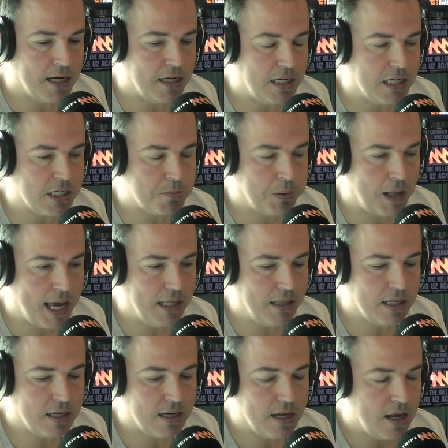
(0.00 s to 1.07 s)
And he
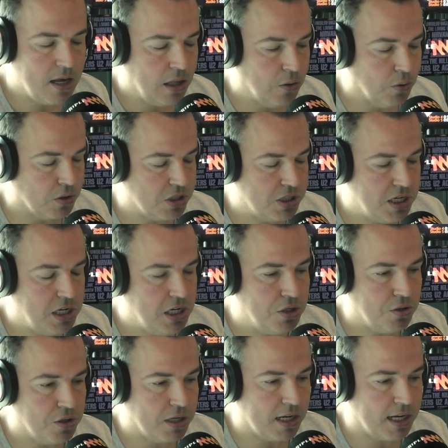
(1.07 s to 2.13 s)
explained that, look, Sydney
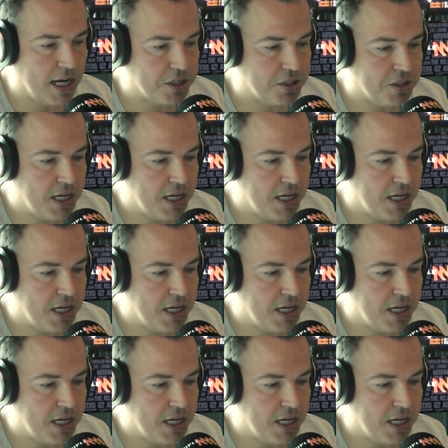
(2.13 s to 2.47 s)
do the concussion